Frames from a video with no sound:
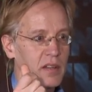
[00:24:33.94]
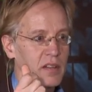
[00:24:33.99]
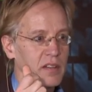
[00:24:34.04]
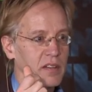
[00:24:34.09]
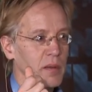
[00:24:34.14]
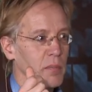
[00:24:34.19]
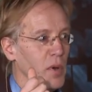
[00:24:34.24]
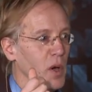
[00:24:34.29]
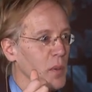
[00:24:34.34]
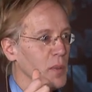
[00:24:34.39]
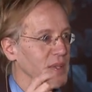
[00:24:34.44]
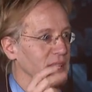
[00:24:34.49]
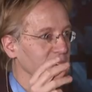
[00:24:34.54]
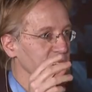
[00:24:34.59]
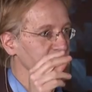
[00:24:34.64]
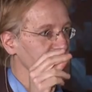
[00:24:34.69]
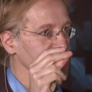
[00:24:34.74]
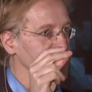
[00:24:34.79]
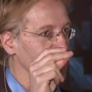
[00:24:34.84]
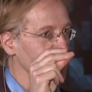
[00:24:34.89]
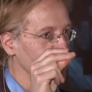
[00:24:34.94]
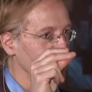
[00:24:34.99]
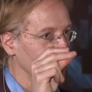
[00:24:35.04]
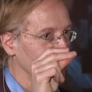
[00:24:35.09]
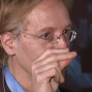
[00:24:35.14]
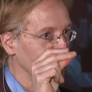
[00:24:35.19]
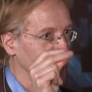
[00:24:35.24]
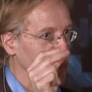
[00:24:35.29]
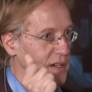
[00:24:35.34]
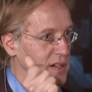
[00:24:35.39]
The moment I snap my
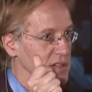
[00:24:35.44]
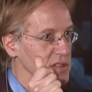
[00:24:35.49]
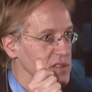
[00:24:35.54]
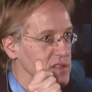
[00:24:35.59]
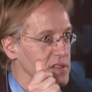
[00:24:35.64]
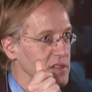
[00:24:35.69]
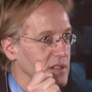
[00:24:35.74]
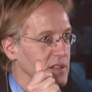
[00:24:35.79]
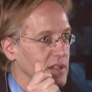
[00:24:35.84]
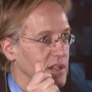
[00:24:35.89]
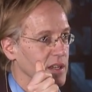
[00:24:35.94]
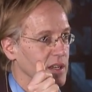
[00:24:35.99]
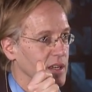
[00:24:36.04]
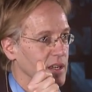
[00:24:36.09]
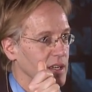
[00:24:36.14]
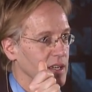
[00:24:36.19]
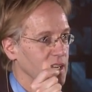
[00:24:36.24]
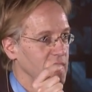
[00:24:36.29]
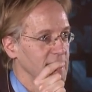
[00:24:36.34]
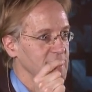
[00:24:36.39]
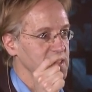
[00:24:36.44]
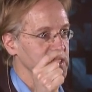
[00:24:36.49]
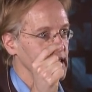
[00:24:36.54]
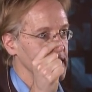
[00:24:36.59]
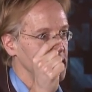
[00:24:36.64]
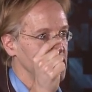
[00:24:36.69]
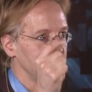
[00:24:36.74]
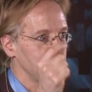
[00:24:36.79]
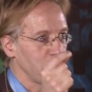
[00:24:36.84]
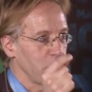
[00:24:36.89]
fingers, it's
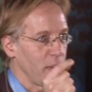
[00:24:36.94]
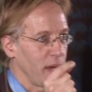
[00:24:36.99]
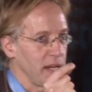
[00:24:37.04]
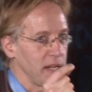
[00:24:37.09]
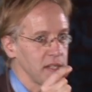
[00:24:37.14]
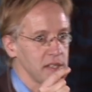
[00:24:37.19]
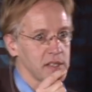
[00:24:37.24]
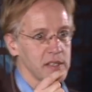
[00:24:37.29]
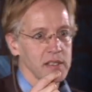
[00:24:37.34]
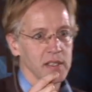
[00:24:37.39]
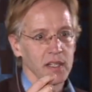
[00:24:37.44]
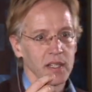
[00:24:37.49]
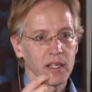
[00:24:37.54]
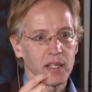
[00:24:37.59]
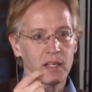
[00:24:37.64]
in space